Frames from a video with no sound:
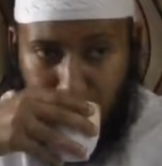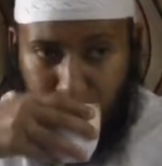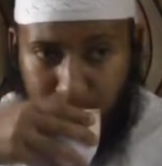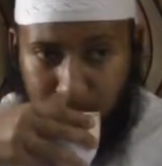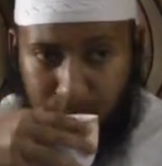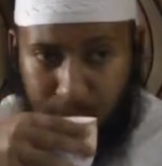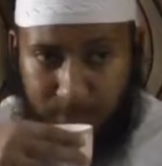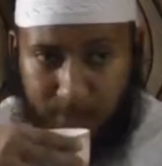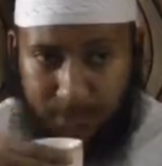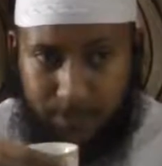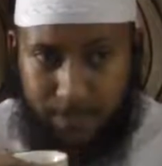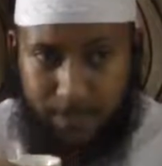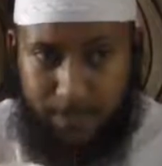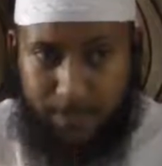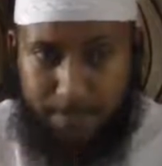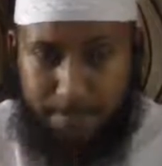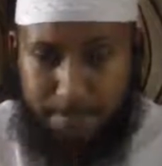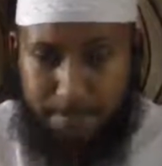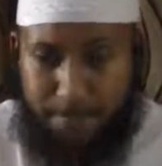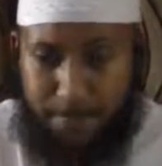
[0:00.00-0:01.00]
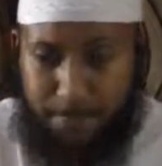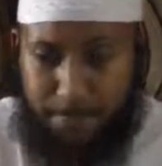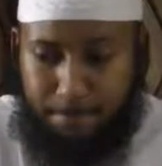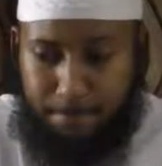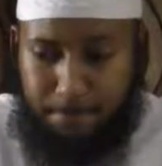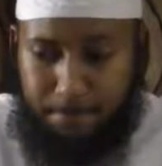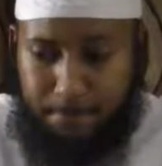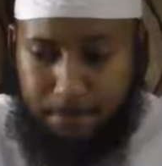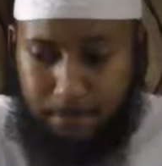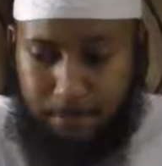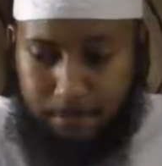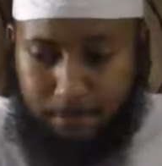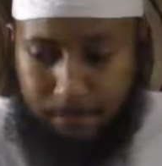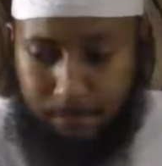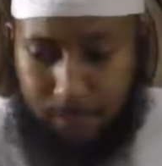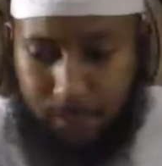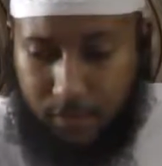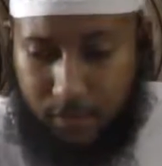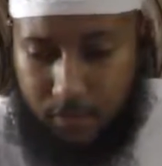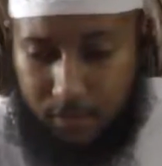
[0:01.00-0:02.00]
help financially the
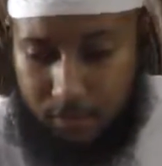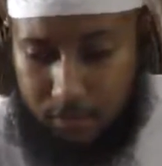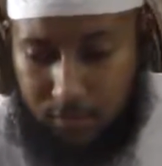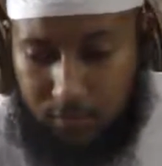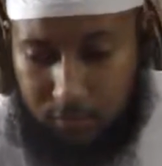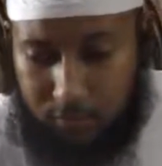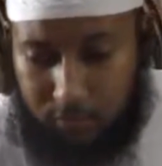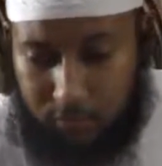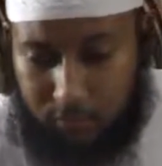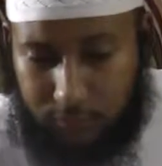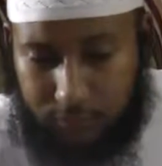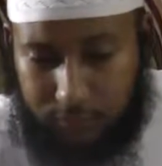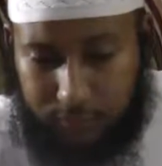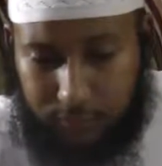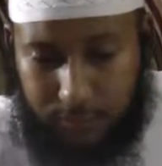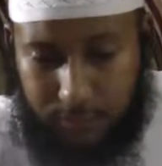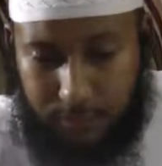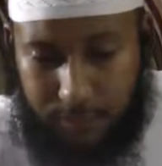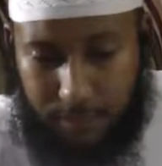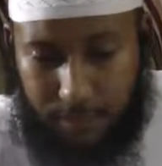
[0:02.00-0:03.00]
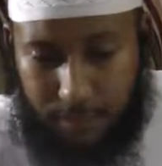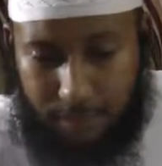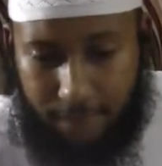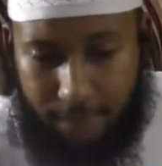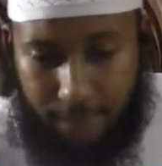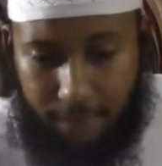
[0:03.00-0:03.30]
how many members are non-Muslims?